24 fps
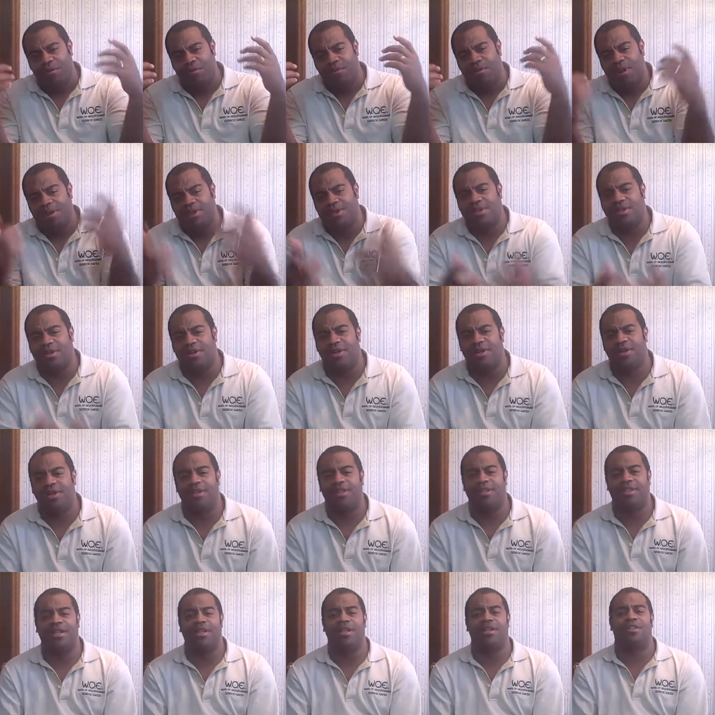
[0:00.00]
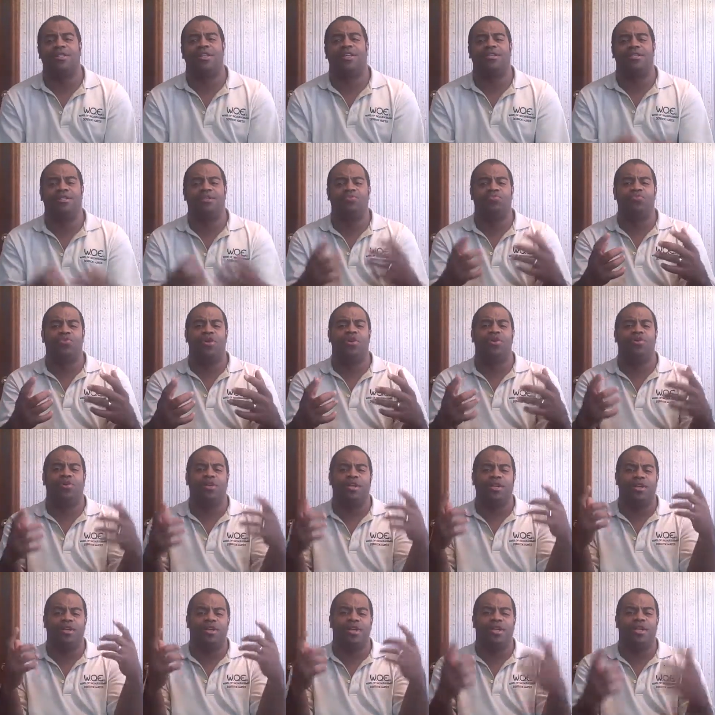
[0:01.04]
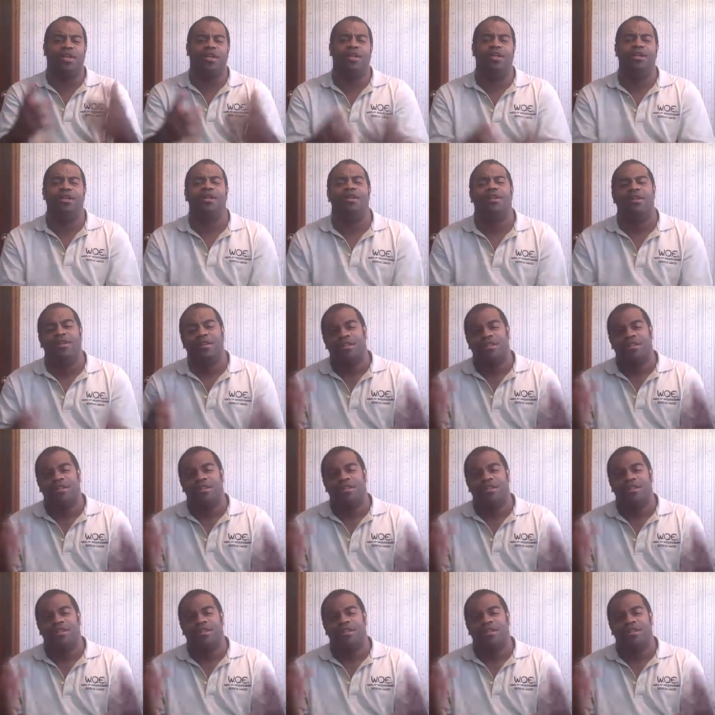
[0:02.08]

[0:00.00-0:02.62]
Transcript: Make sure that the things that you want and need